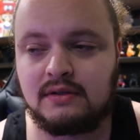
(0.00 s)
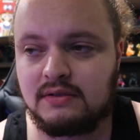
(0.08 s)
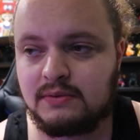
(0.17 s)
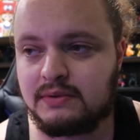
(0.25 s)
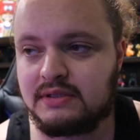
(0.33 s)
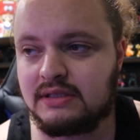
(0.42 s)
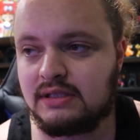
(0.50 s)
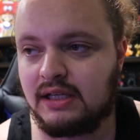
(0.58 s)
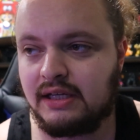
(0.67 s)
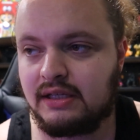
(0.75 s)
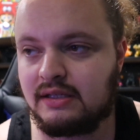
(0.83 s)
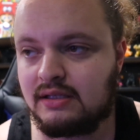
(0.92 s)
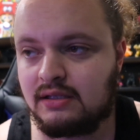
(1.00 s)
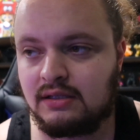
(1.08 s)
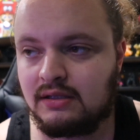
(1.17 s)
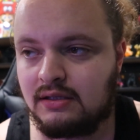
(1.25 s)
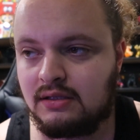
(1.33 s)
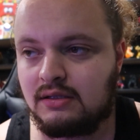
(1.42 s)
This was at like
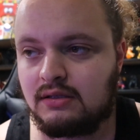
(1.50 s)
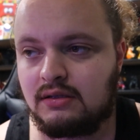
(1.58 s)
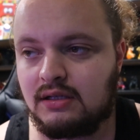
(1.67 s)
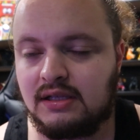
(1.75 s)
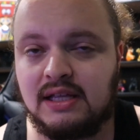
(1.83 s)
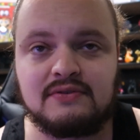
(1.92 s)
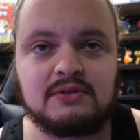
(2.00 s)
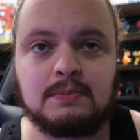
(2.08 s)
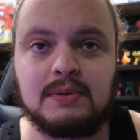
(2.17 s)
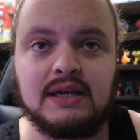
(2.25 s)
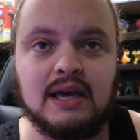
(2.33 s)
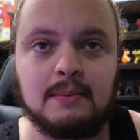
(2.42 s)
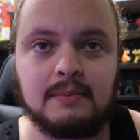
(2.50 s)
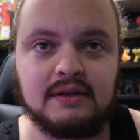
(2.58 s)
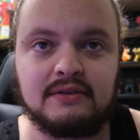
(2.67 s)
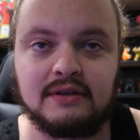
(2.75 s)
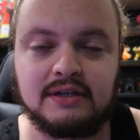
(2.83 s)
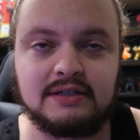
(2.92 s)
eleven p m
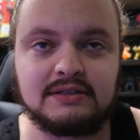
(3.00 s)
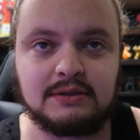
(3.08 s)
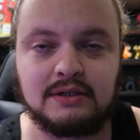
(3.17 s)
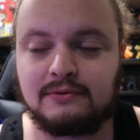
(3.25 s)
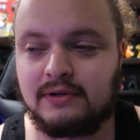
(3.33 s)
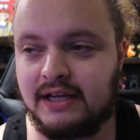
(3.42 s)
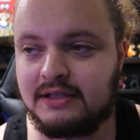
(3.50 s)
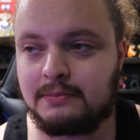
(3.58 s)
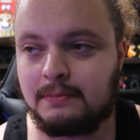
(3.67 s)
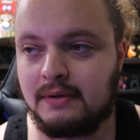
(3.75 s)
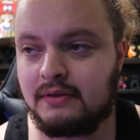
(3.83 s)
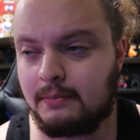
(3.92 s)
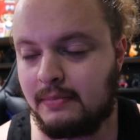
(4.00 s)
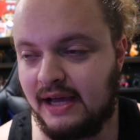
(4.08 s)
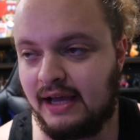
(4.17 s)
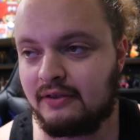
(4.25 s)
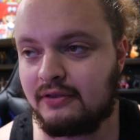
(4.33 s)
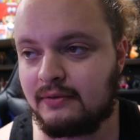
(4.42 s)
I think. So I ran the, the
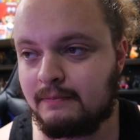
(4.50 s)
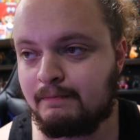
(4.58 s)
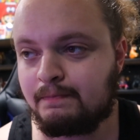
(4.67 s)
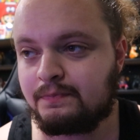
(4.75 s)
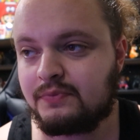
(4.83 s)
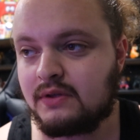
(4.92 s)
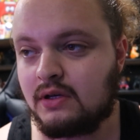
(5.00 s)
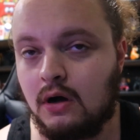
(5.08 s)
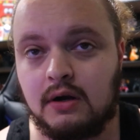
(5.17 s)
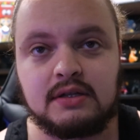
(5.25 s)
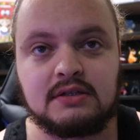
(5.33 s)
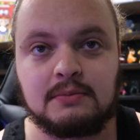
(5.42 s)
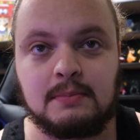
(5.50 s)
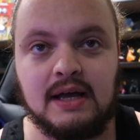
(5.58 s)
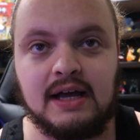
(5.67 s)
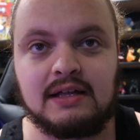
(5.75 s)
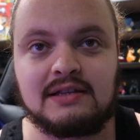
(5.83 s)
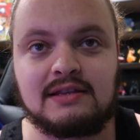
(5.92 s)
bath, got in the
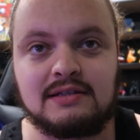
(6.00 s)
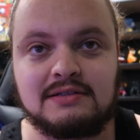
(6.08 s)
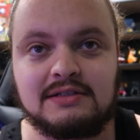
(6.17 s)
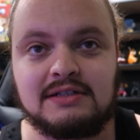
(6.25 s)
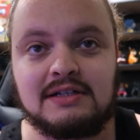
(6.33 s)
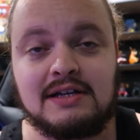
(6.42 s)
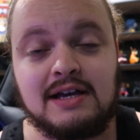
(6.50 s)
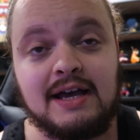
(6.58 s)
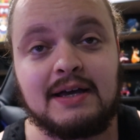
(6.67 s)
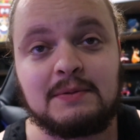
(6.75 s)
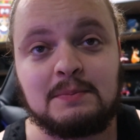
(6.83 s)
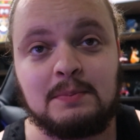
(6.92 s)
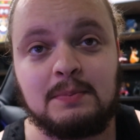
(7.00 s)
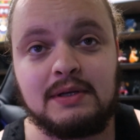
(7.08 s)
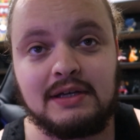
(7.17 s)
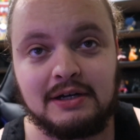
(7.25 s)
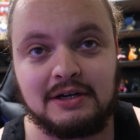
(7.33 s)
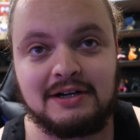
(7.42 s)
bath. I had a
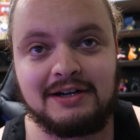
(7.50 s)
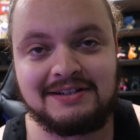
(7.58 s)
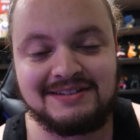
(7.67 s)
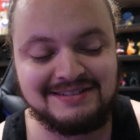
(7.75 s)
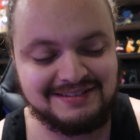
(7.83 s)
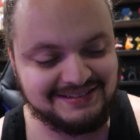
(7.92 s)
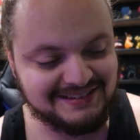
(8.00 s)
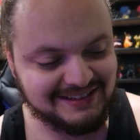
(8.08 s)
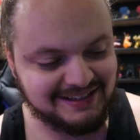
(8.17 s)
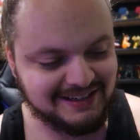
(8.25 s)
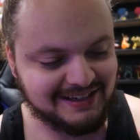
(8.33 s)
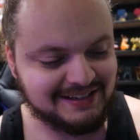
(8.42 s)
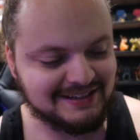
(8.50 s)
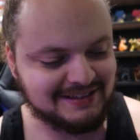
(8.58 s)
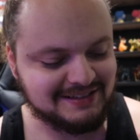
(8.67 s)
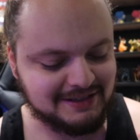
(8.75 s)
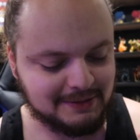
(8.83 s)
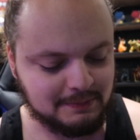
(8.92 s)
beer. I had
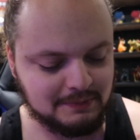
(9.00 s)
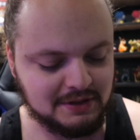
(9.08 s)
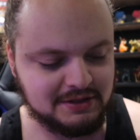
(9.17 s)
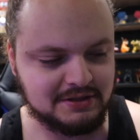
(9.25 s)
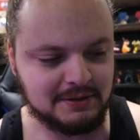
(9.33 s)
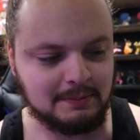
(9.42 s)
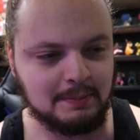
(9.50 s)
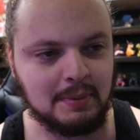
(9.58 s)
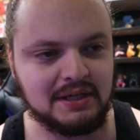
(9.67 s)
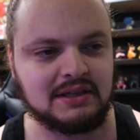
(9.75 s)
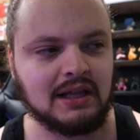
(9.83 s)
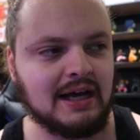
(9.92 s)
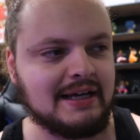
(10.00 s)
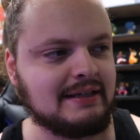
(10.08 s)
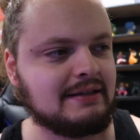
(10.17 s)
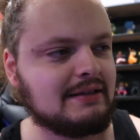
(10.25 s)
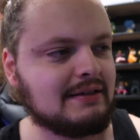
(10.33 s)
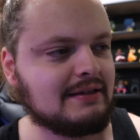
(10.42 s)
a, a just a Bud
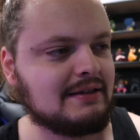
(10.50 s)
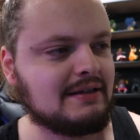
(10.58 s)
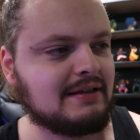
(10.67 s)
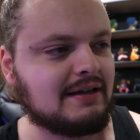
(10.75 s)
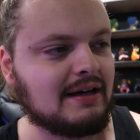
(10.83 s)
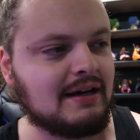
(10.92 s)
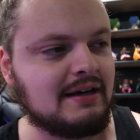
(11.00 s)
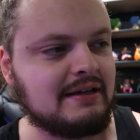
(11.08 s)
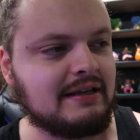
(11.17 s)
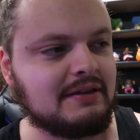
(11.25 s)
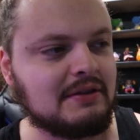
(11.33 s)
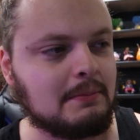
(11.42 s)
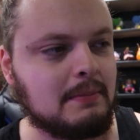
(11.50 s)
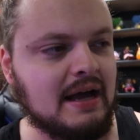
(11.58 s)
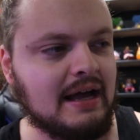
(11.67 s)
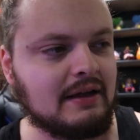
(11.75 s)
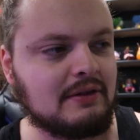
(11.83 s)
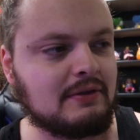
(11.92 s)
Light uh, in the
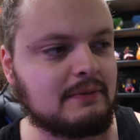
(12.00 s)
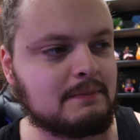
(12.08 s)
bath.